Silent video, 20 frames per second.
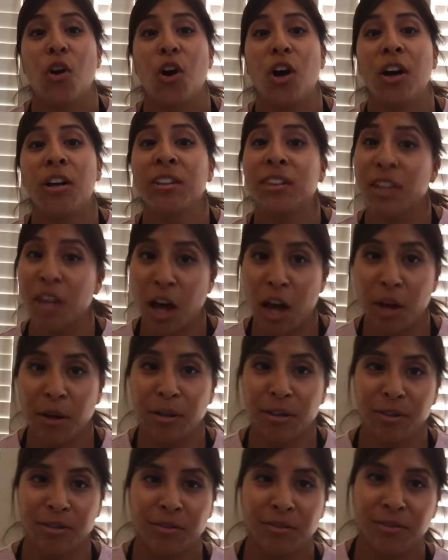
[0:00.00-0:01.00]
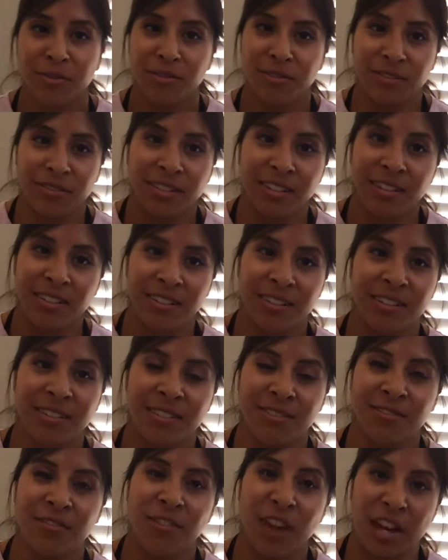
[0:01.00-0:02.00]
a lot
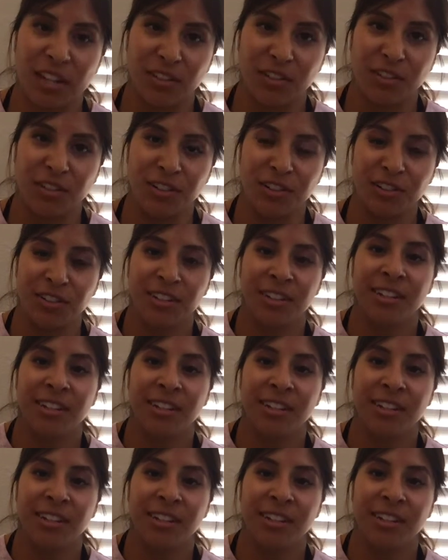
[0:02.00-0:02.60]
faster.